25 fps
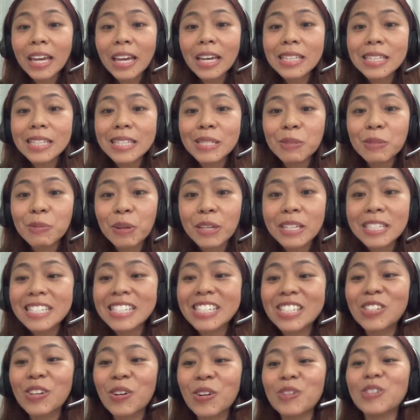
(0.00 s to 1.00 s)

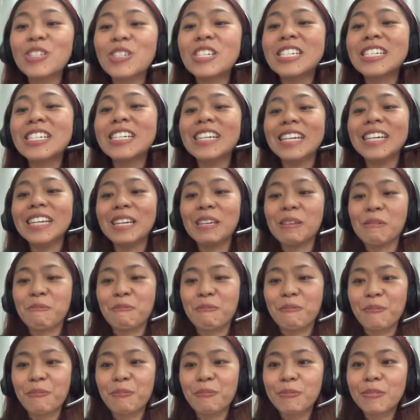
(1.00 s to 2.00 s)
It's so cheap.
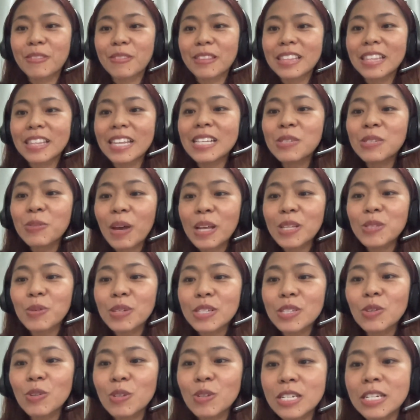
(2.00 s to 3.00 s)
That's why it
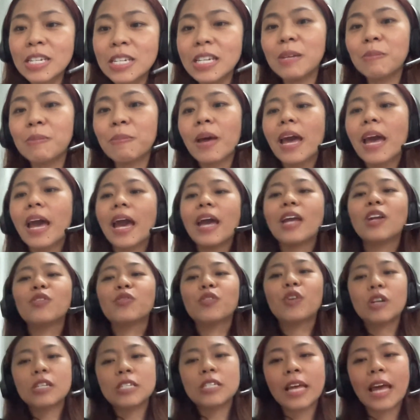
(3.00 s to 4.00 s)
was so cheap. And of
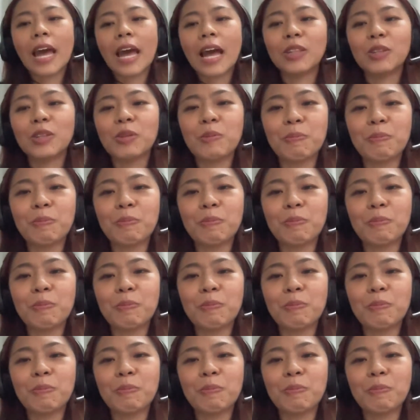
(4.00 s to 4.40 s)
course, I had to